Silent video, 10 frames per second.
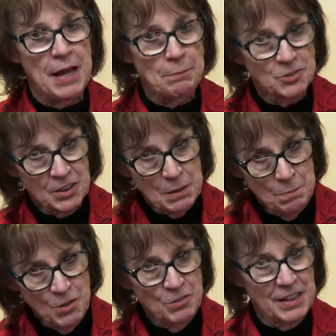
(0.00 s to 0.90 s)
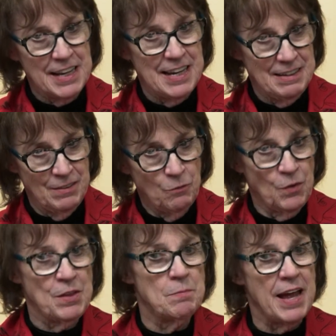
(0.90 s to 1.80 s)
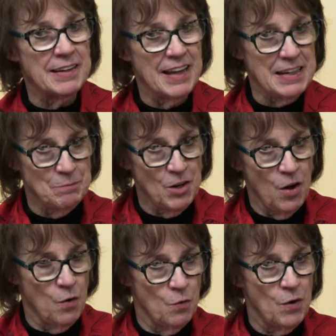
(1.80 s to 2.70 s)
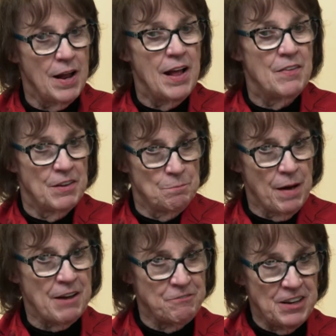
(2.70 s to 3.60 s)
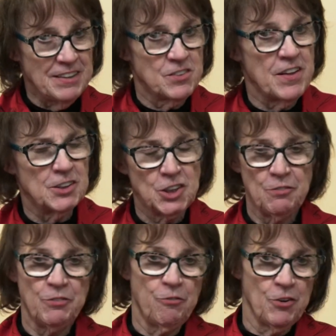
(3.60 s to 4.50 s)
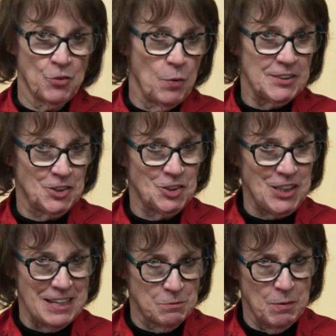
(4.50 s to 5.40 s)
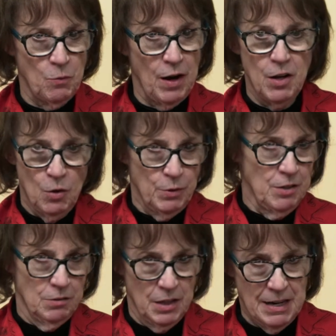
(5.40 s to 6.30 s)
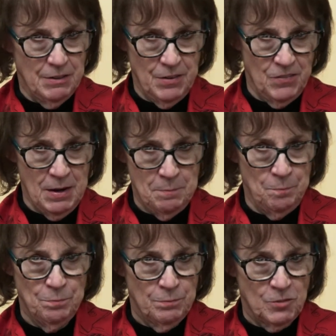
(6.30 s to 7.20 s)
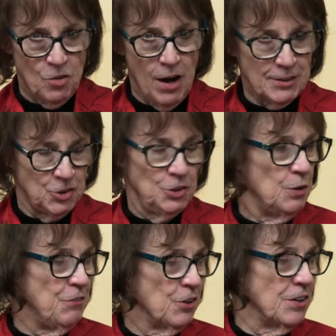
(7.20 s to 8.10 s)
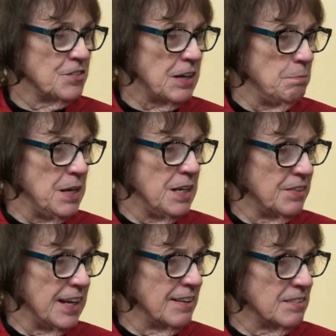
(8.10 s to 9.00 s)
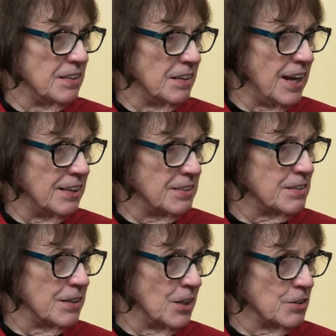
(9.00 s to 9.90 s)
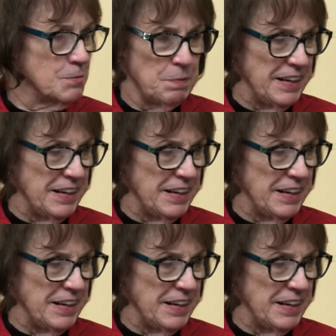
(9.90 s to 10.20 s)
able to communicate with him and let him know that my feelings are there. First question she asked me, well, we don't let them talk to you if you're going to say mean things and spit